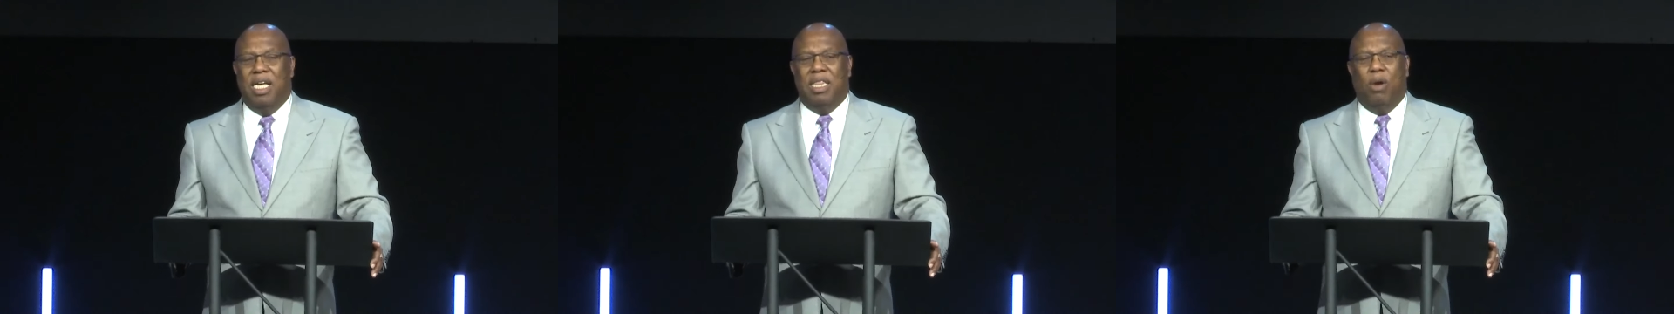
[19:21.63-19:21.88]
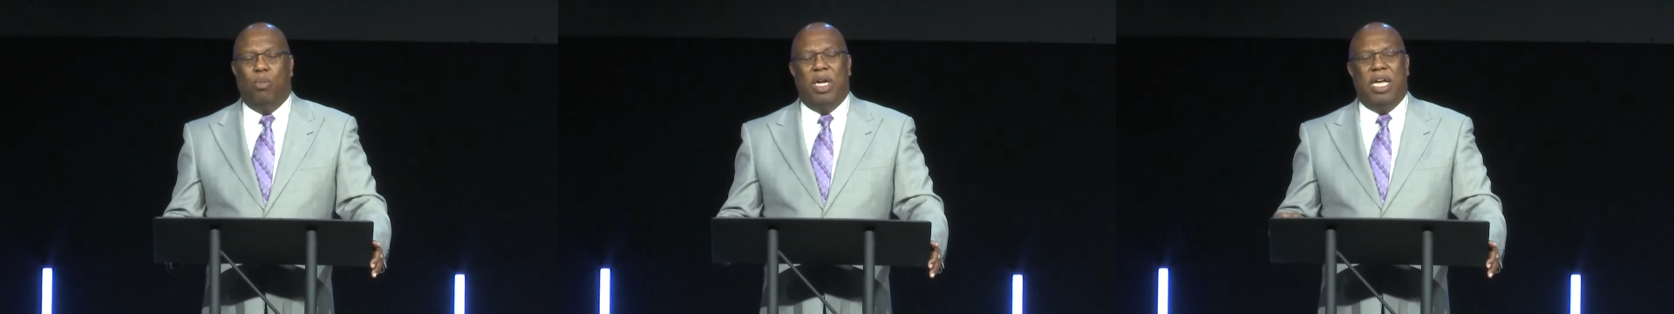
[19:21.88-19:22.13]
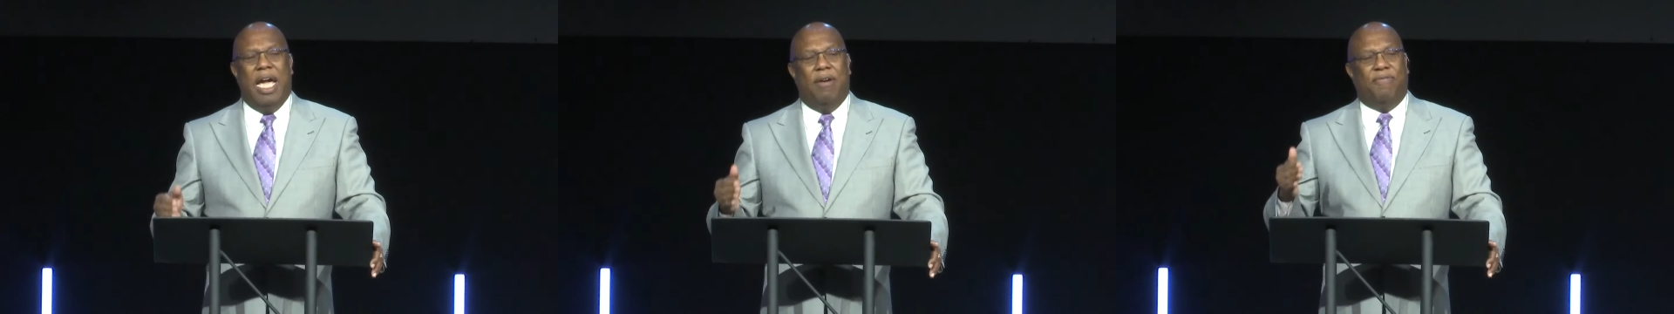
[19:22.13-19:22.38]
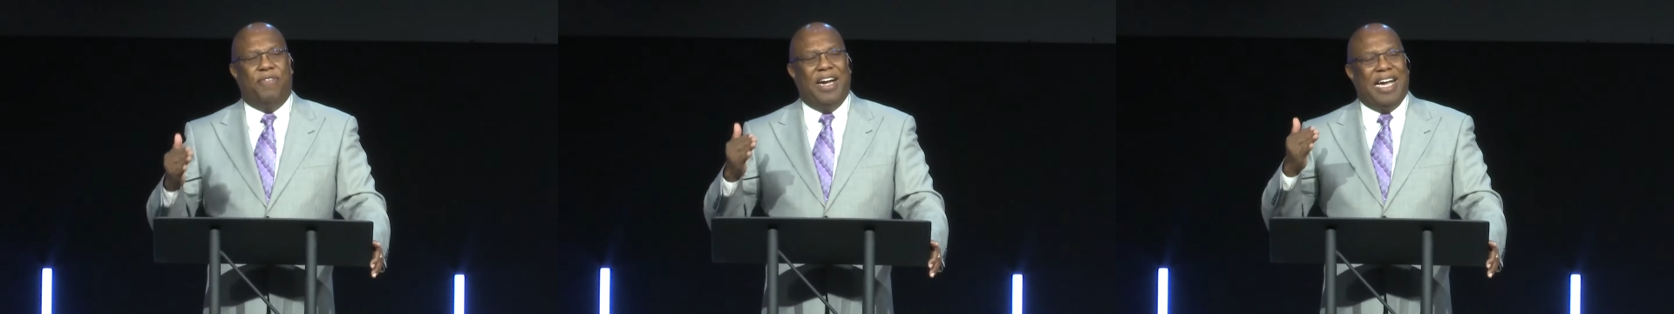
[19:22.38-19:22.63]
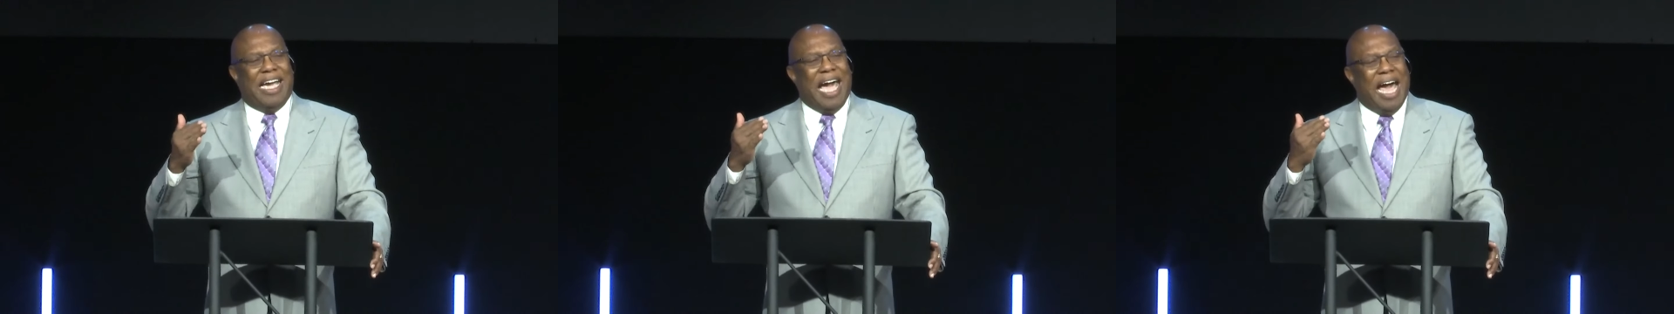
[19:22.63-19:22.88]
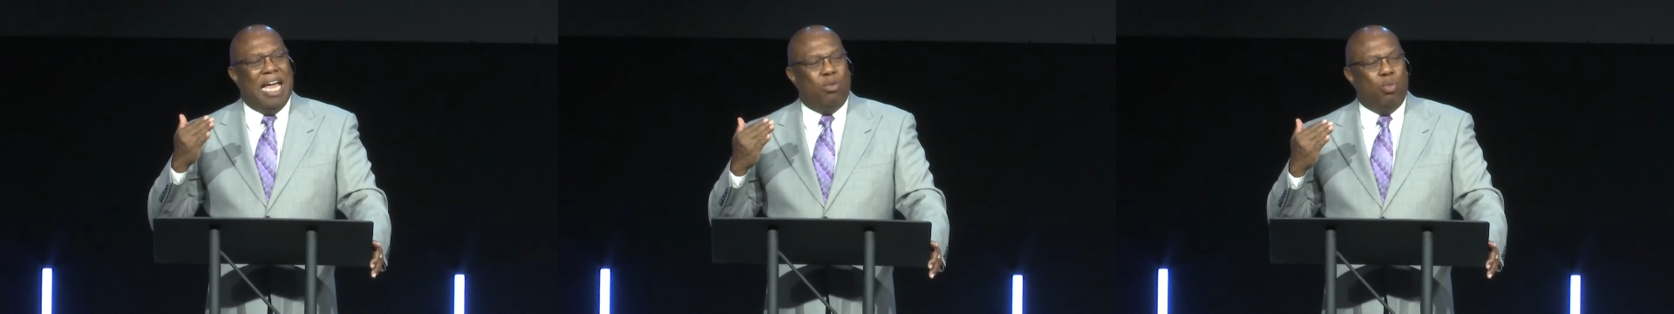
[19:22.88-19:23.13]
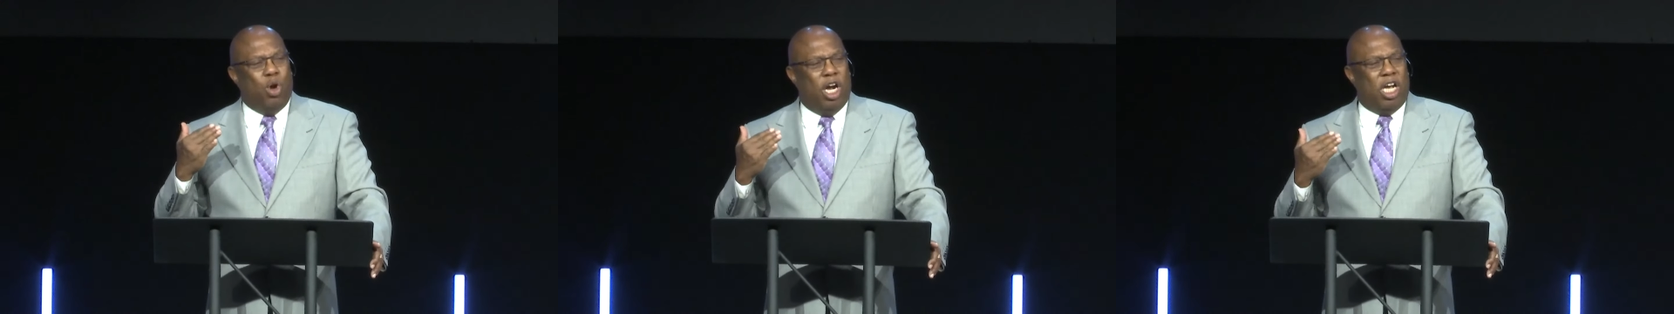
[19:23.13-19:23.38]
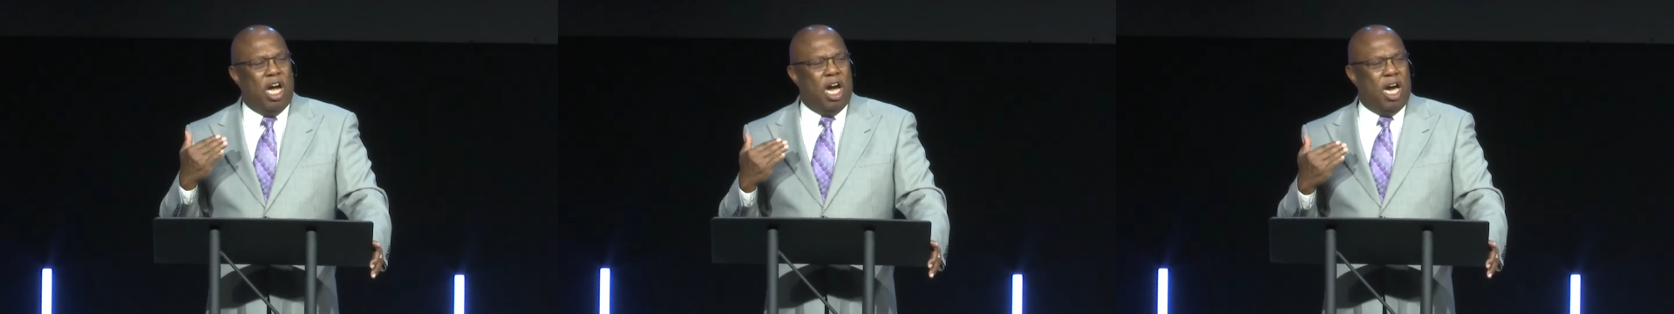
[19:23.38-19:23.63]
that we have forgotten where
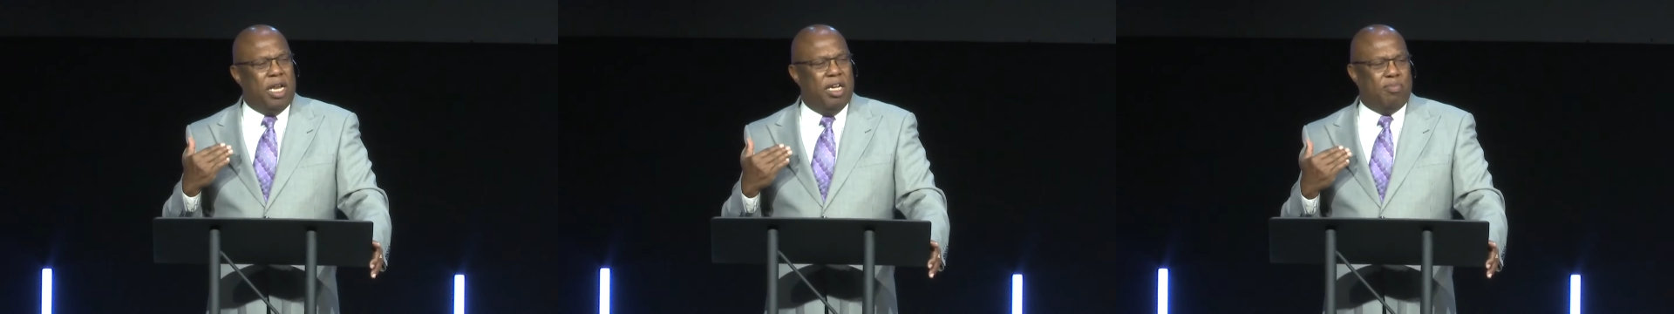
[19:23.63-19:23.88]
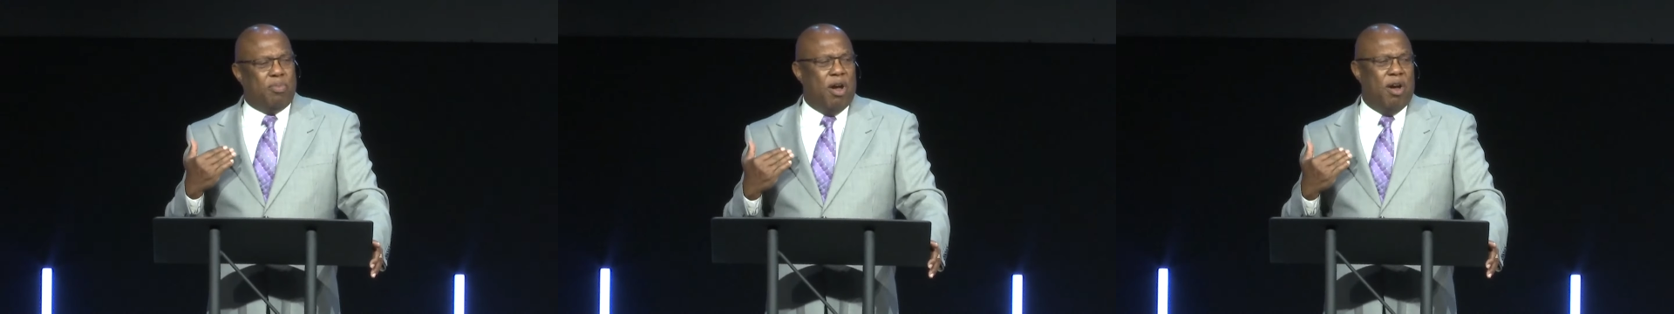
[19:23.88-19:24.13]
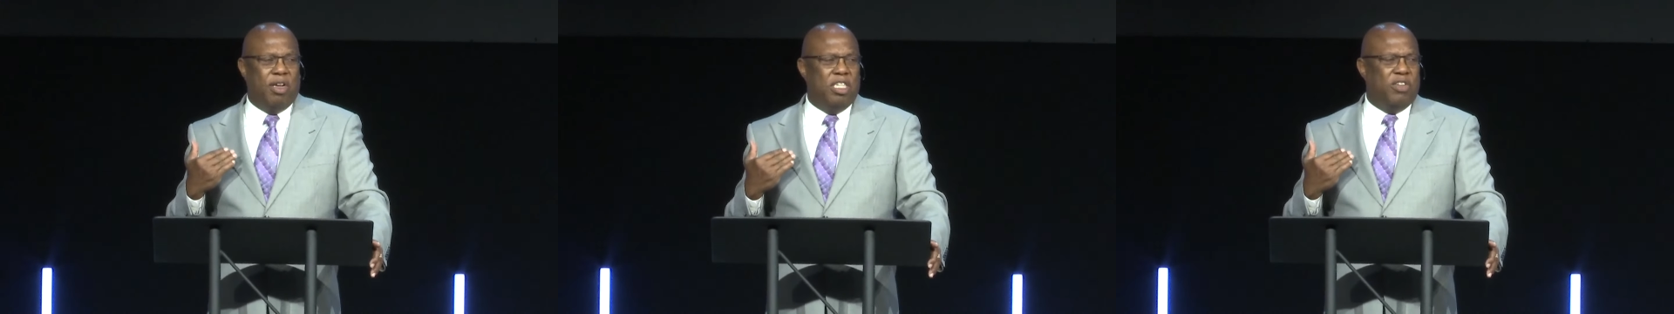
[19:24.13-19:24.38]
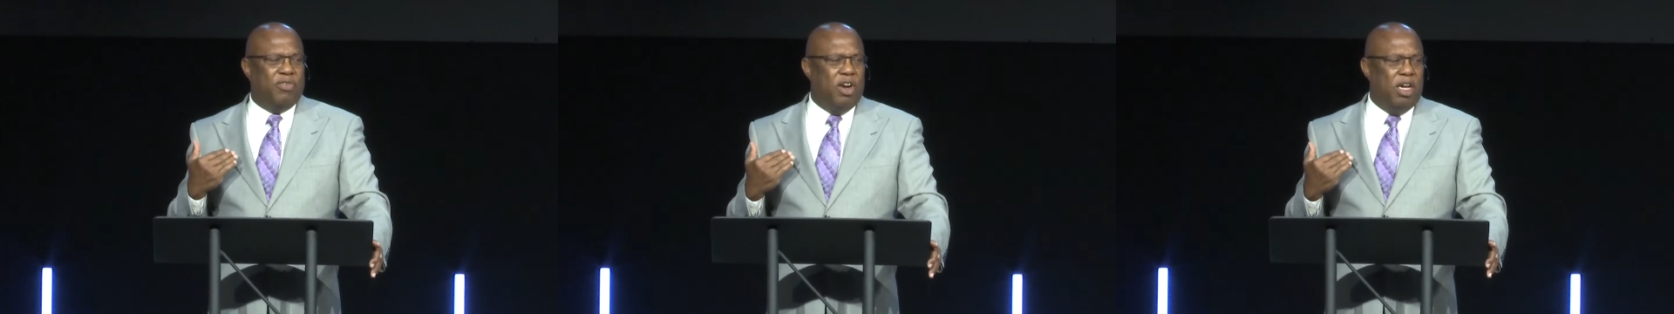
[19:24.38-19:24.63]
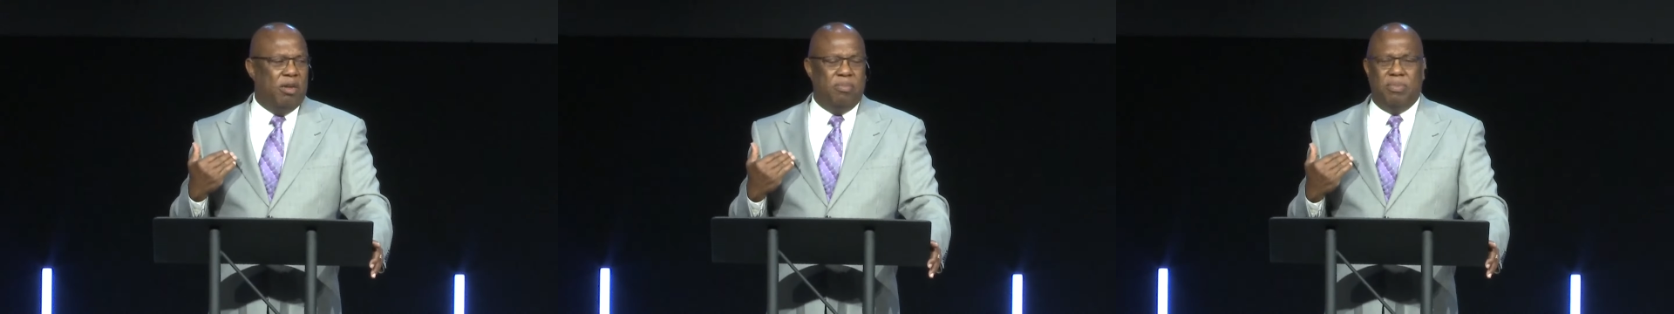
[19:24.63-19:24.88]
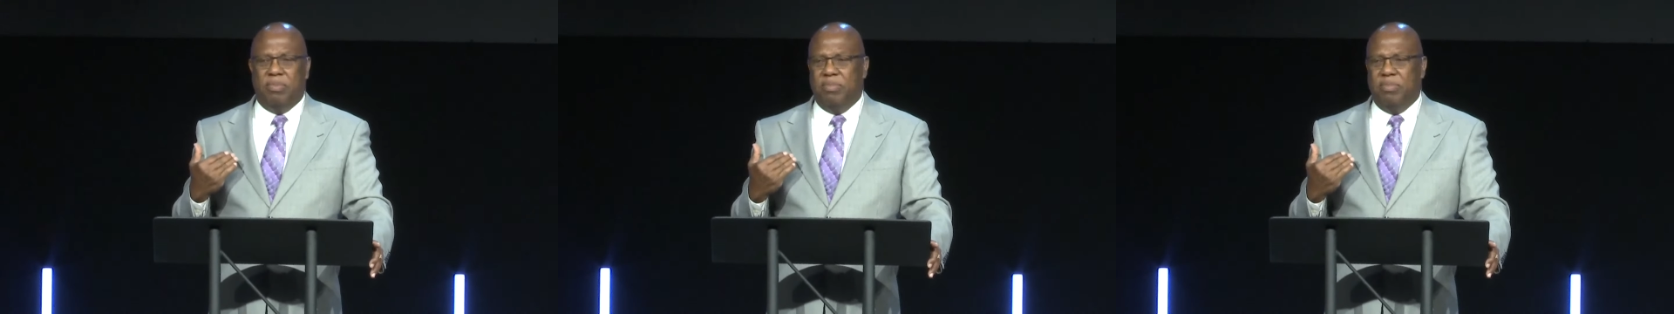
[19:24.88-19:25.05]
God has brought us from.